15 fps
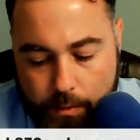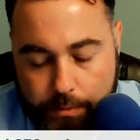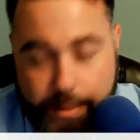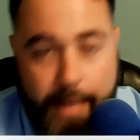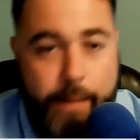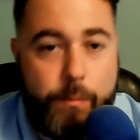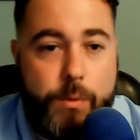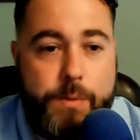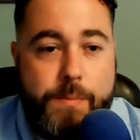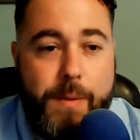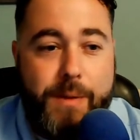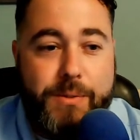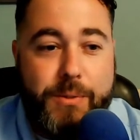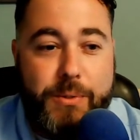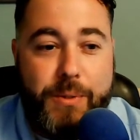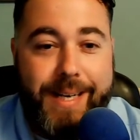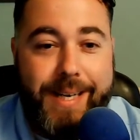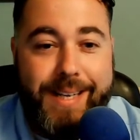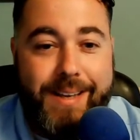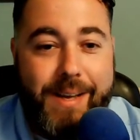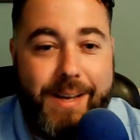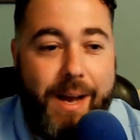that was muzzle
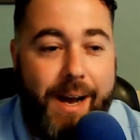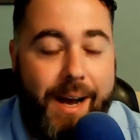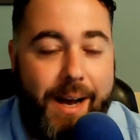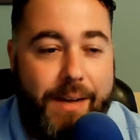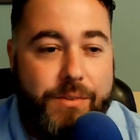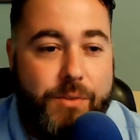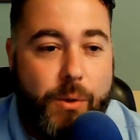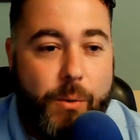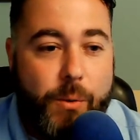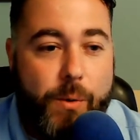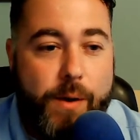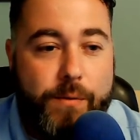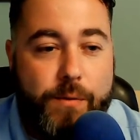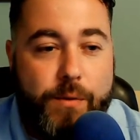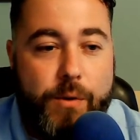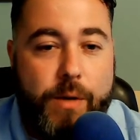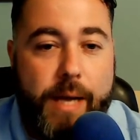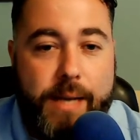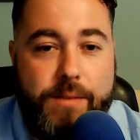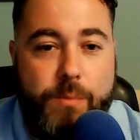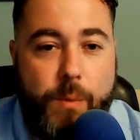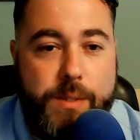training. So whoever you
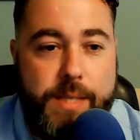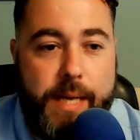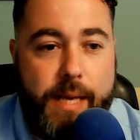guys, once again,